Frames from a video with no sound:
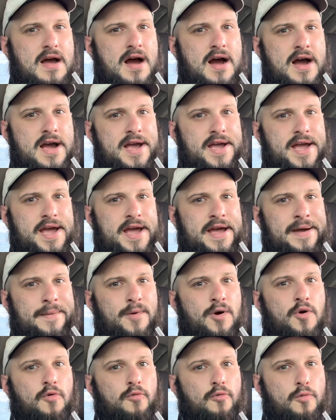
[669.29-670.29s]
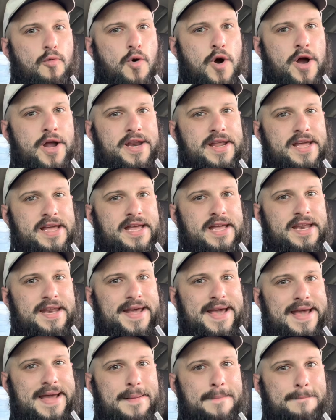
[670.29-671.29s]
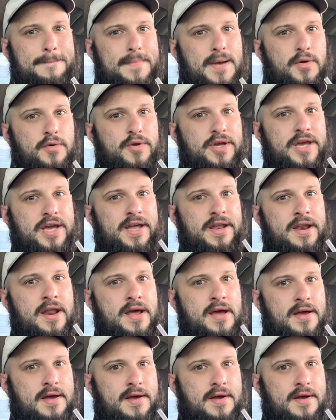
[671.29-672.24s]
I am one in a million.